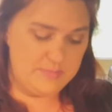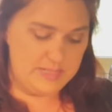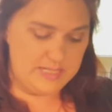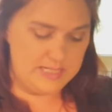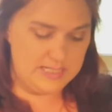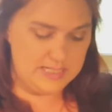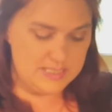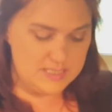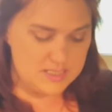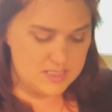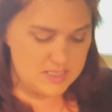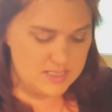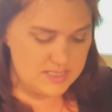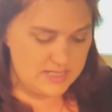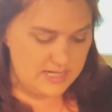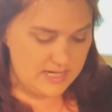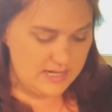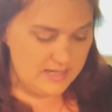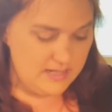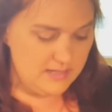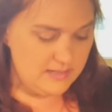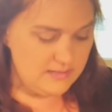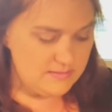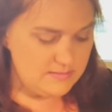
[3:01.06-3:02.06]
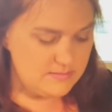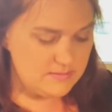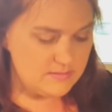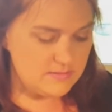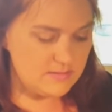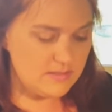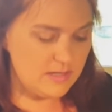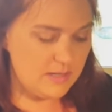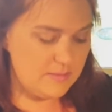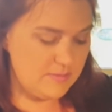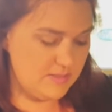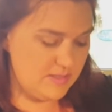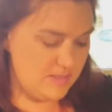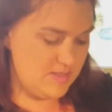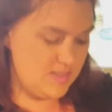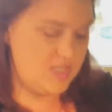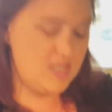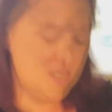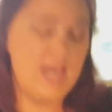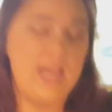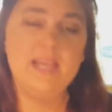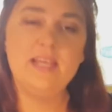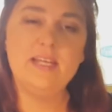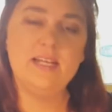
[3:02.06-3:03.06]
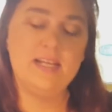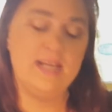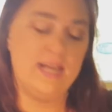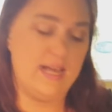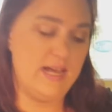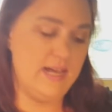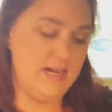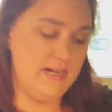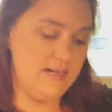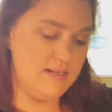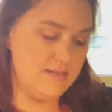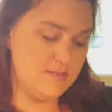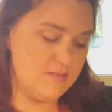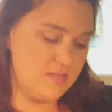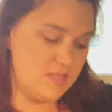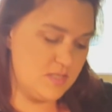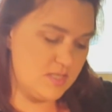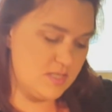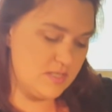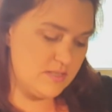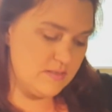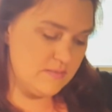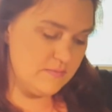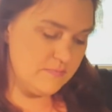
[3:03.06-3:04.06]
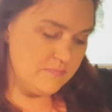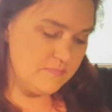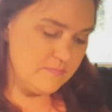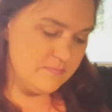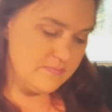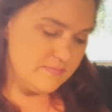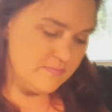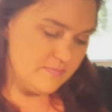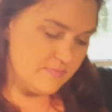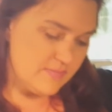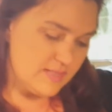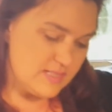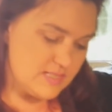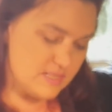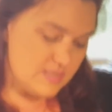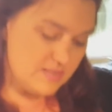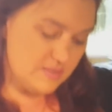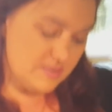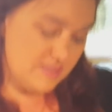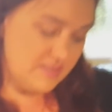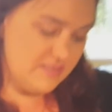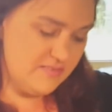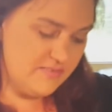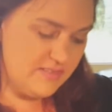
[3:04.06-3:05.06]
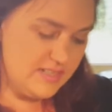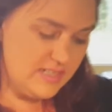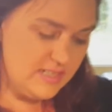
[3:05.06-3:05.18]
minutes now. I'm going to take it out. It's looking